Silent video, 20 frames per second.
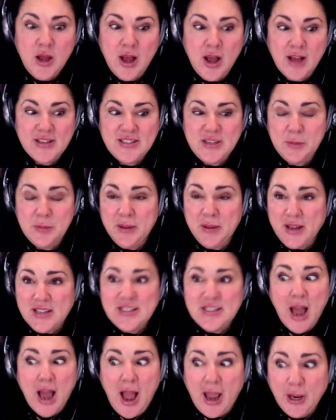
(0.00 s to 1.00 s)
I said,
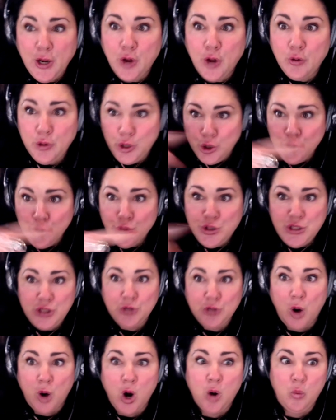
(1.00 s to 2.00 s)
because I know you
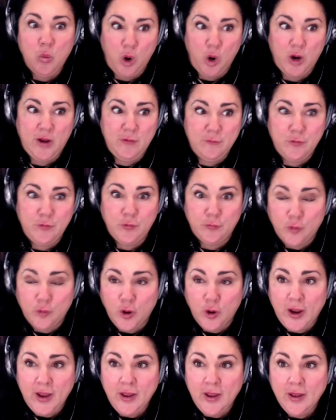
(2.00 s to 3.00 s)
two aren't working for
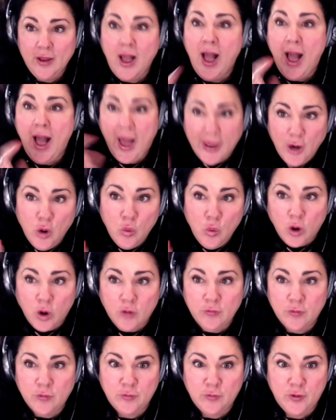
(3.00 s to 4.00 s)
free. I don't
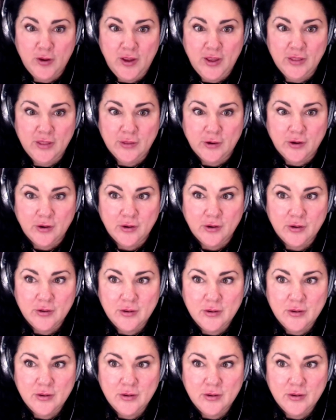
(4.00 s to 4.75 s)
work for free either.